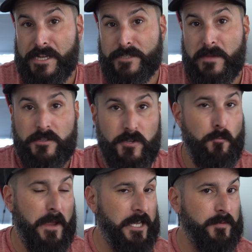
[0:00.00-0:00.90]
brings me
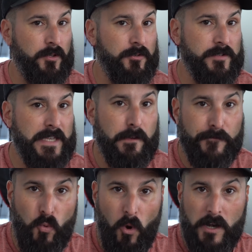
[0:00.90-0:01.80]
to page builders. If
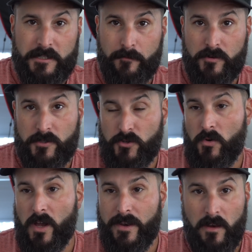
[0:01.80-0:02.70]
you wanted to
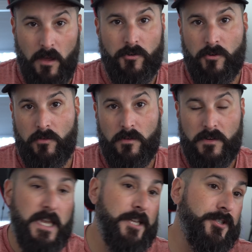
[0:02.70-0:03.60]
pursue another
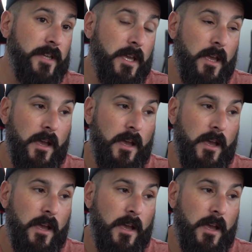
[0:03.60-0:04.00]
niche,